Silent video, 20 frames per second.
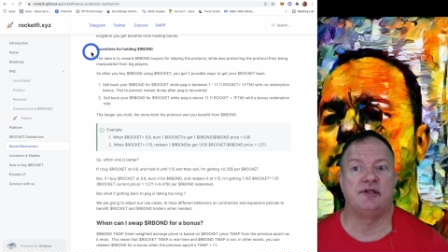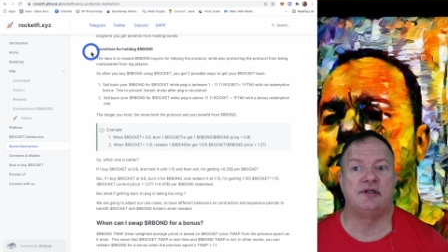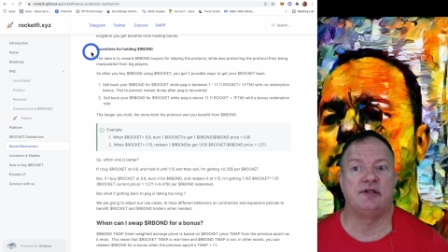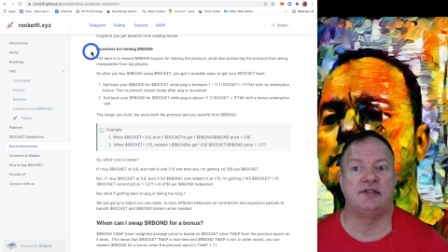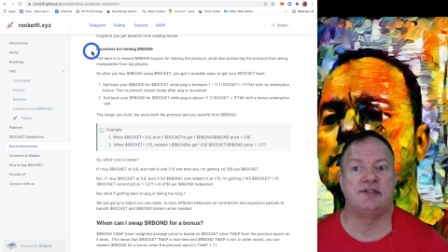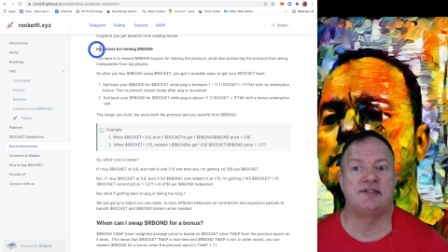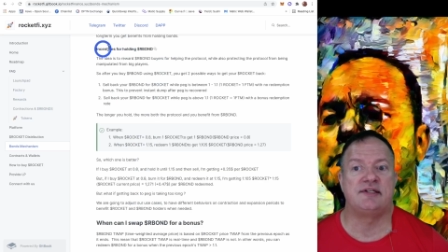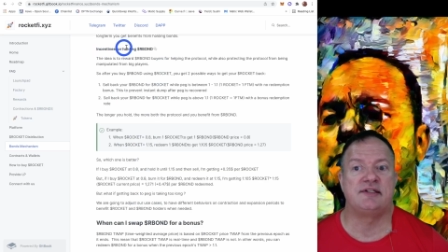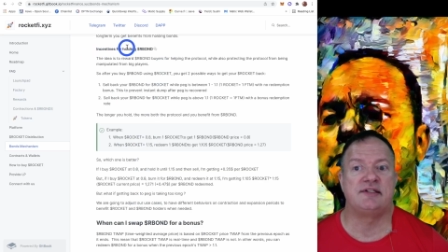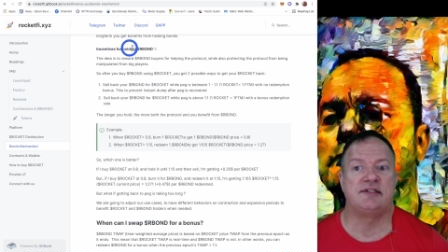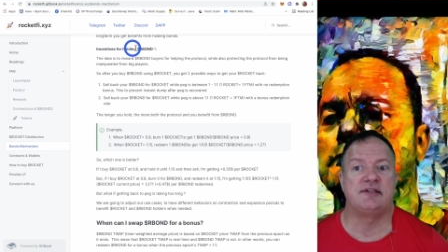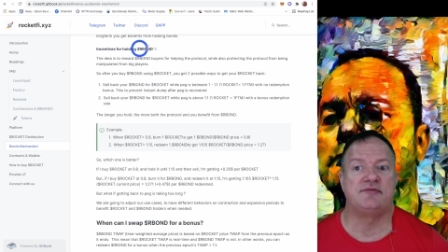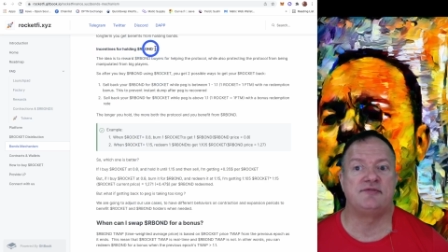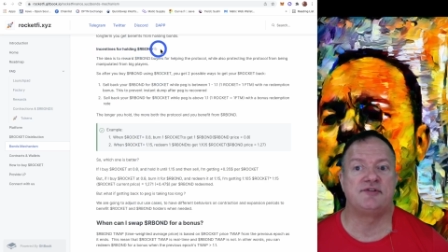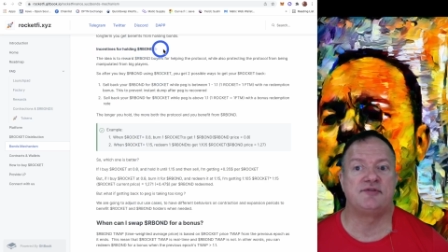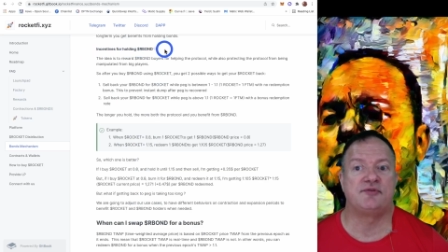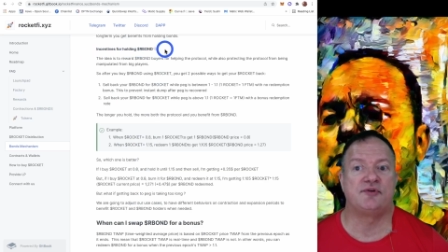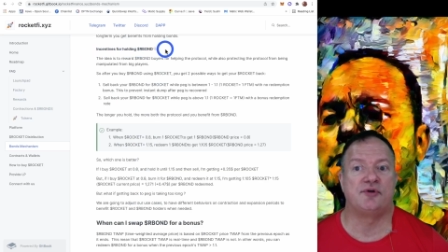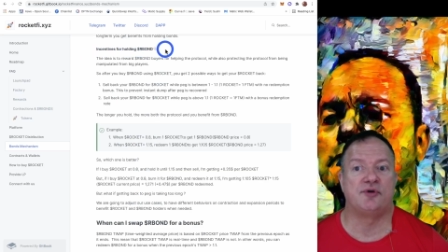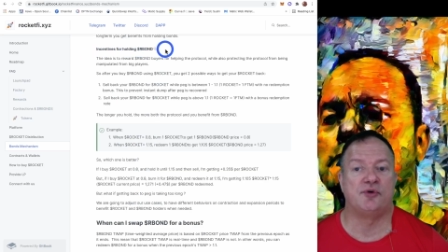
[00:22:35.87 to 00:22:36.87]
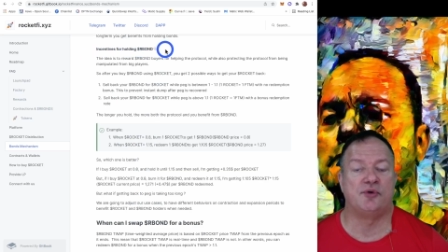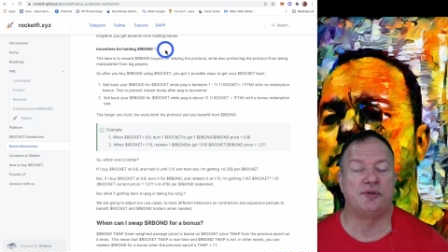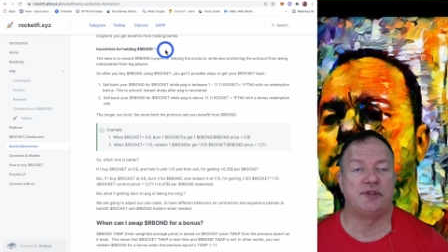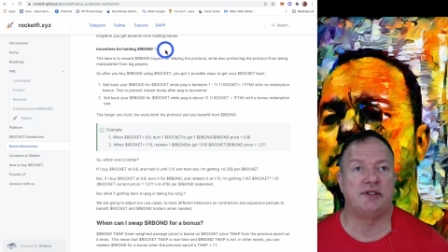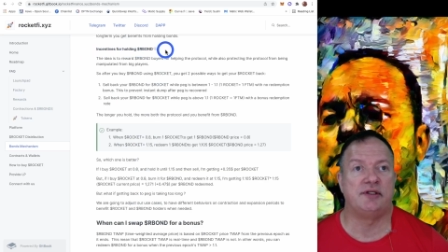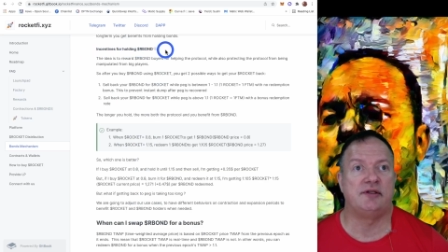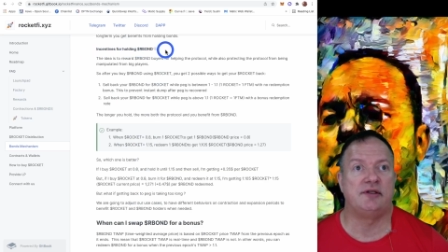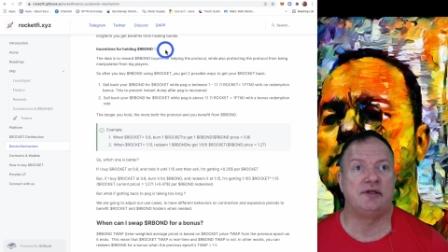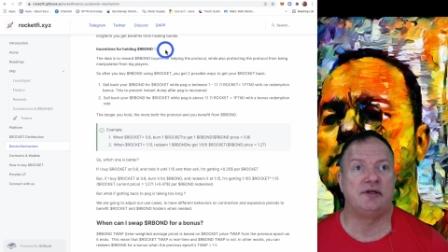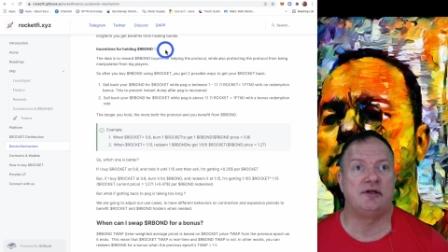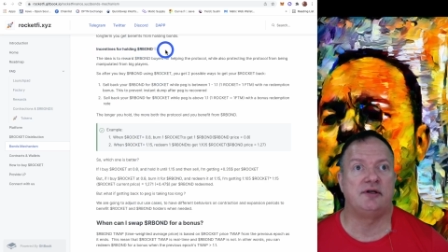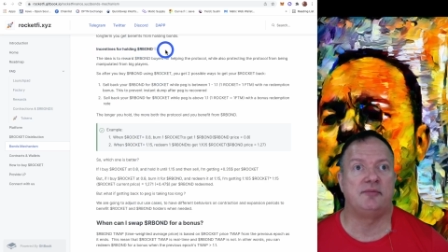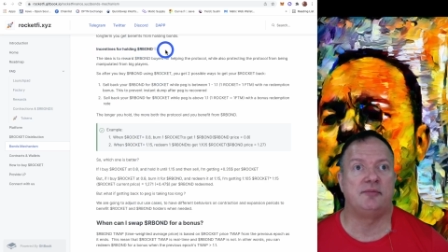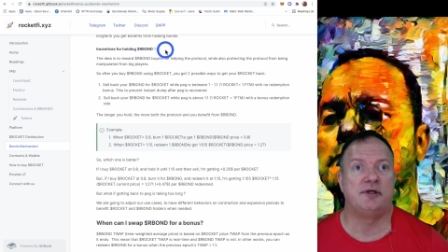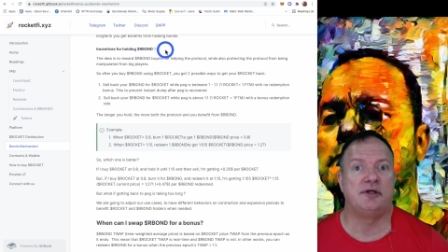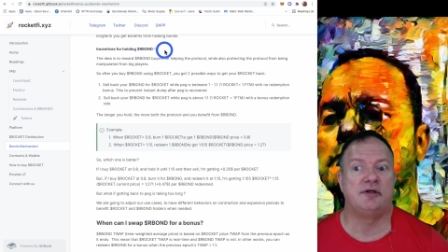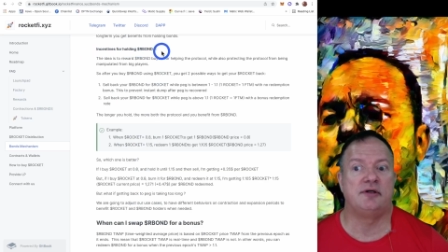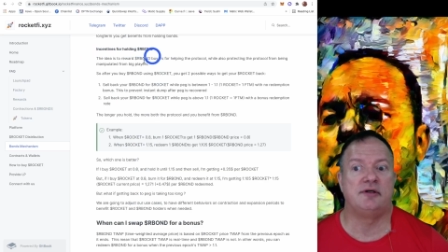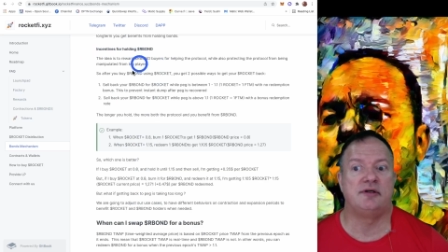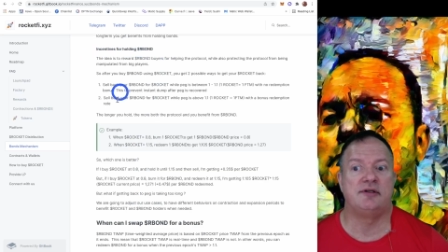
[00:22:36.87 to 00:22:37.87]
incentives for holding the
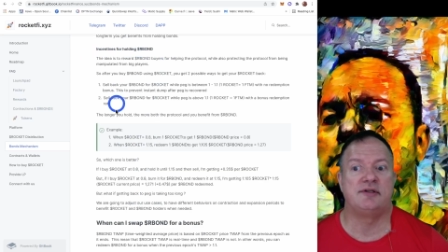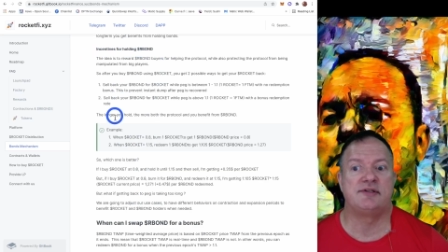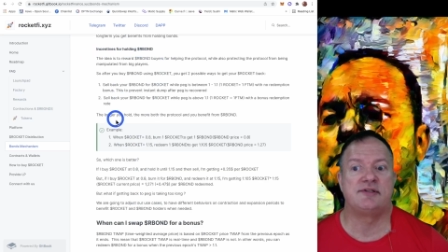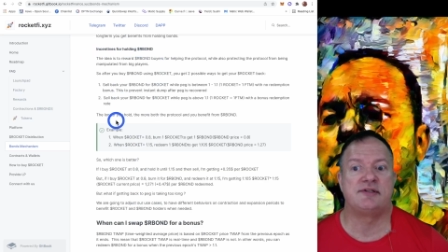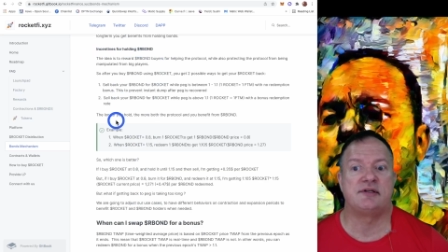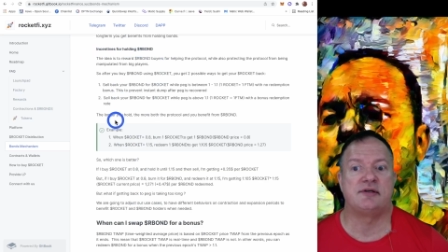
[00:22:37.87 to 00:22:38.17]
RBONDs,